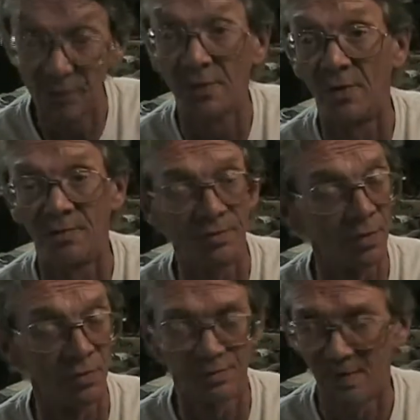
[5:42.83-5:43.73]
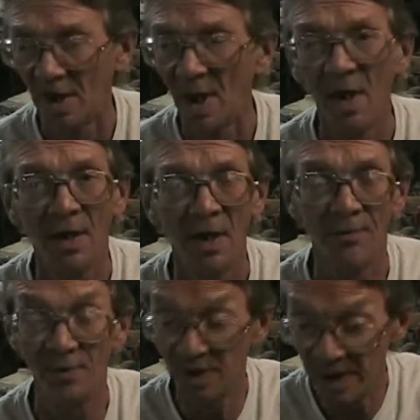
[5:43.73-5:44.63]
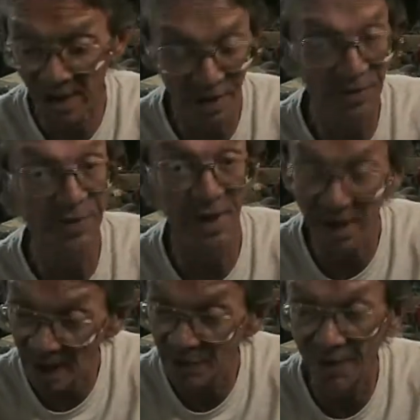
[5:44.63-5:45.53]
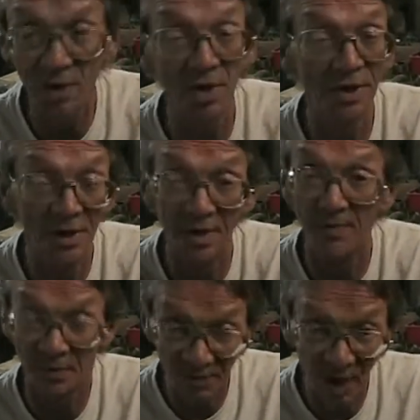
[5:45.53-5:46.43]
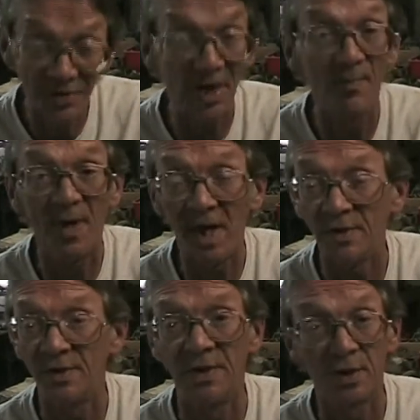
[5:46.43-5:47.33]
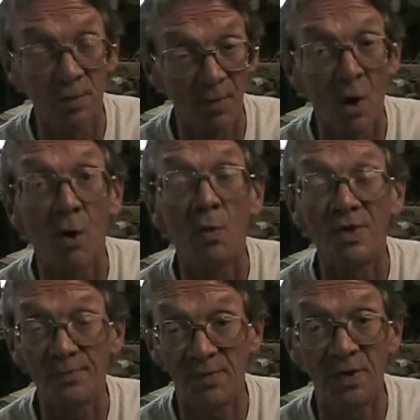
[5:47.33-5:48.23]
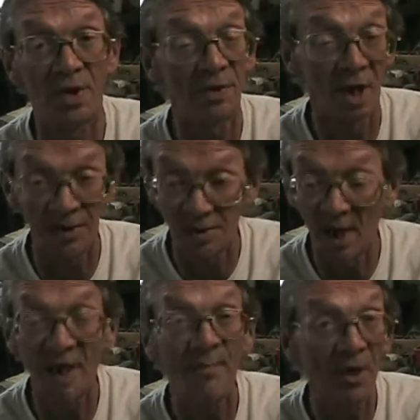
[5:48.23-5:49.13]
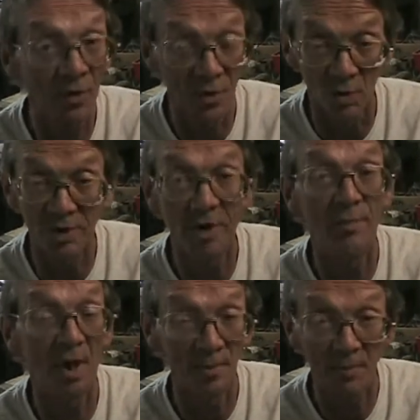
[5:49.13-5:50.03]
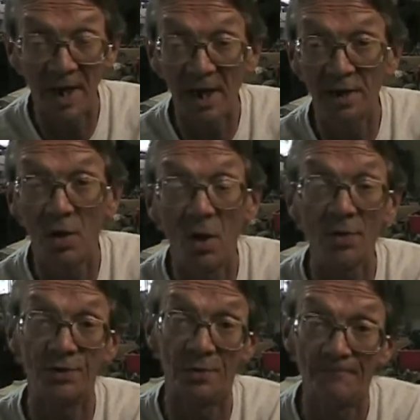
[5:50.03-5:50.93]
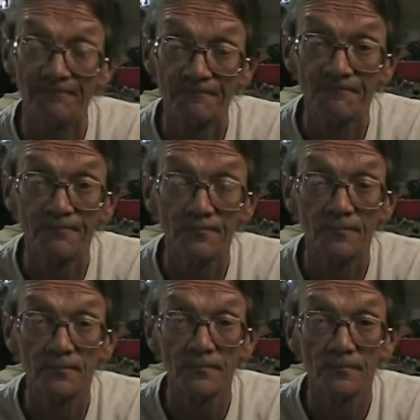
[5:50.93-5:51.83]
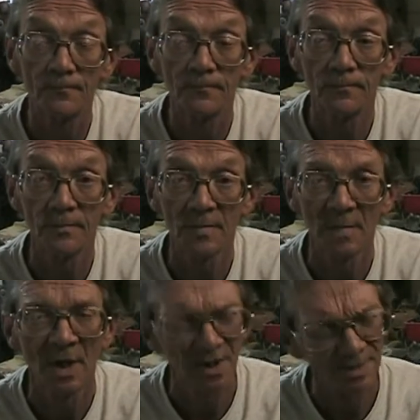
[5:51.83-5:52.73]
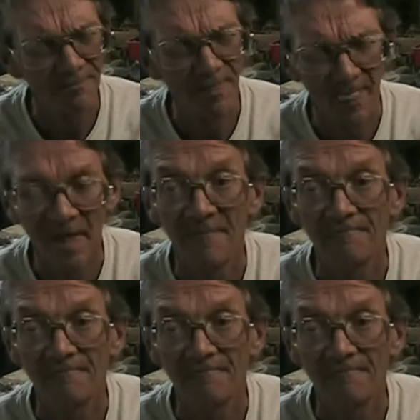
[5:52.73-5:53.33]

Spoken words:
it, or you'll, if you can't get the tank out to clean it, if it's got that bad, then it'll always be a nightmare that'll keep coming back. And you might as well try and fix it while you can, while it's running.